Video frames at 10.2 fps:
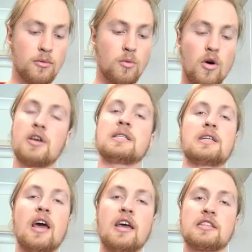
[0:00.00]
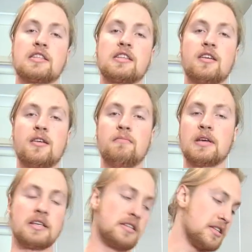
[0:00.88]
will work as a case
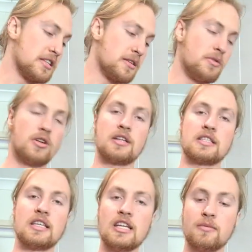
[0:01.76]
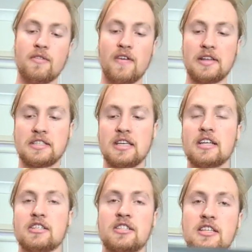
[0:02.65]
because this computer doesn't need to be fancy, it
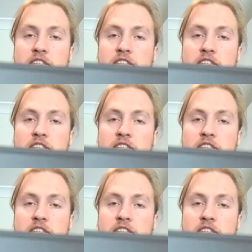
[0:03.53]
just needs